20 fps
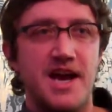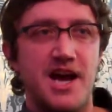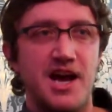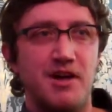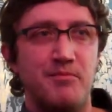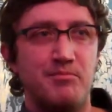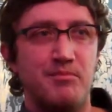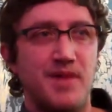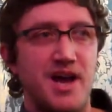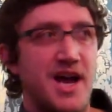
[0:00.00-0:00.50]

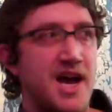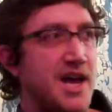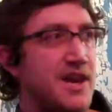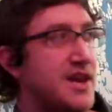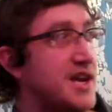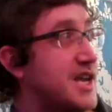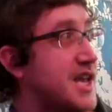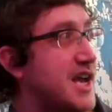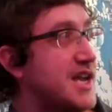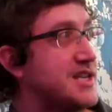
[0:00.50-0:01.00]
Um,
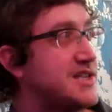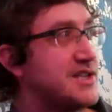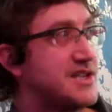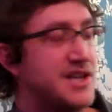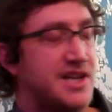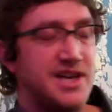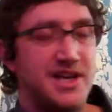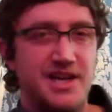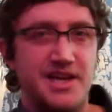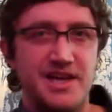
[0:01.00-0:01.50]
and I
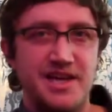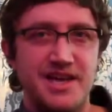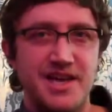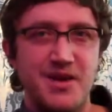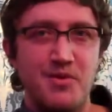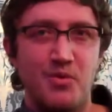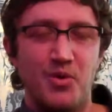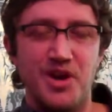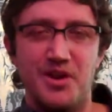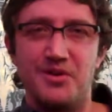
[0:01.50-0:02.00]
guess uh,
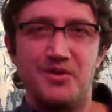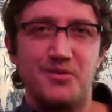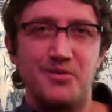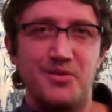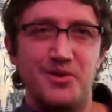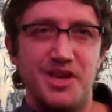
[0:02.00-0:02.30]
one of